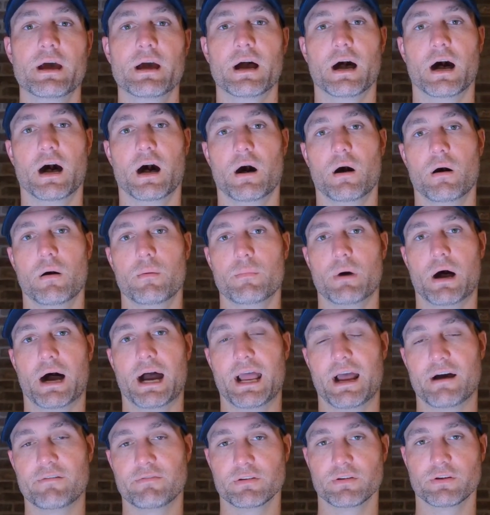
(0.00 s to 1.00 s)
I
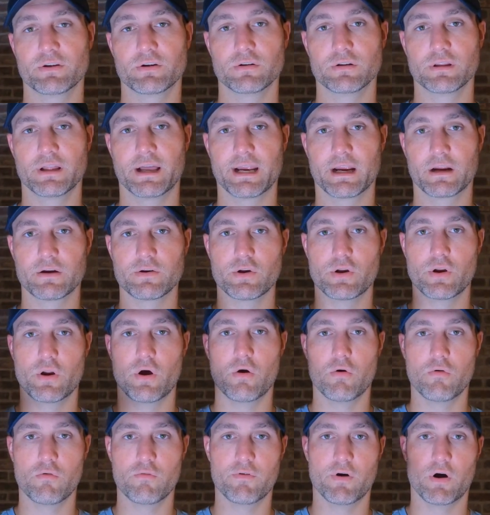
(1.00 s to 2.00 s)
have a little like
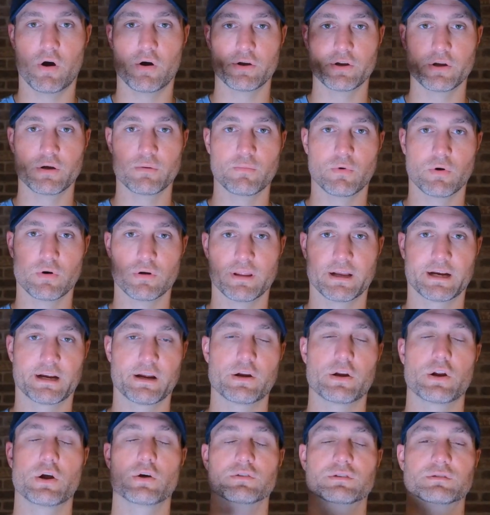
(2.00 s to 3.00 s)
no volume or like a
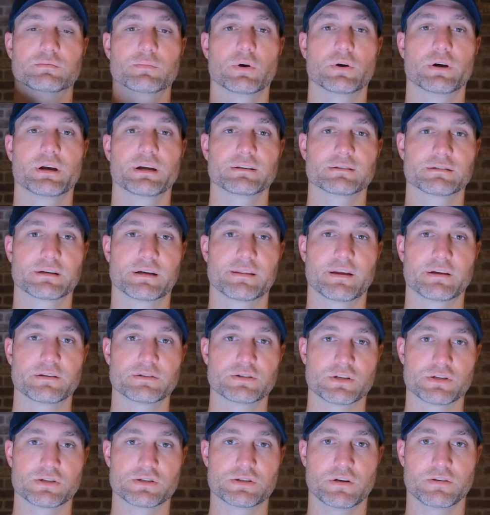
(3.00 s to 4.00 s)
no smoking sign that
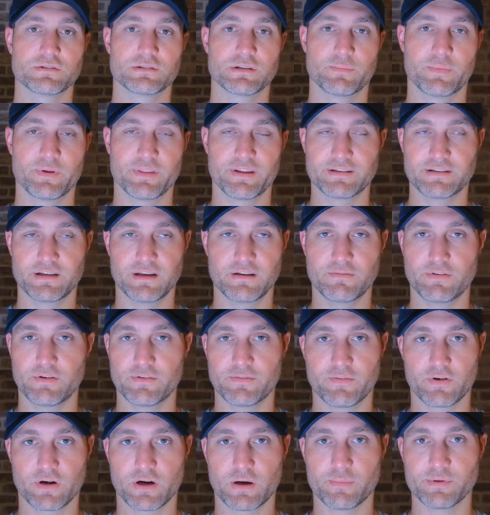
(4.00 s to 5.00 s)
just shows up on the TV
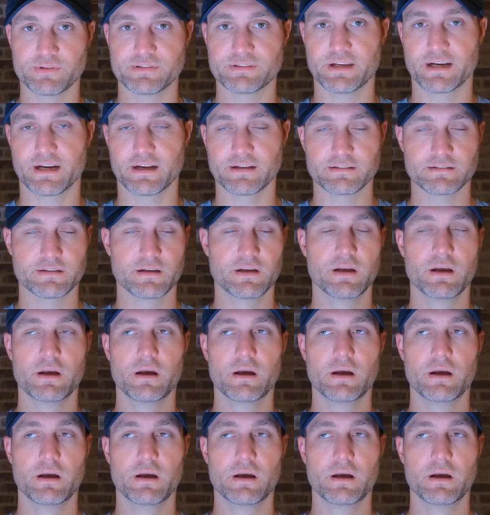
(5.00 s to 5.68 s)
for a couple seconds.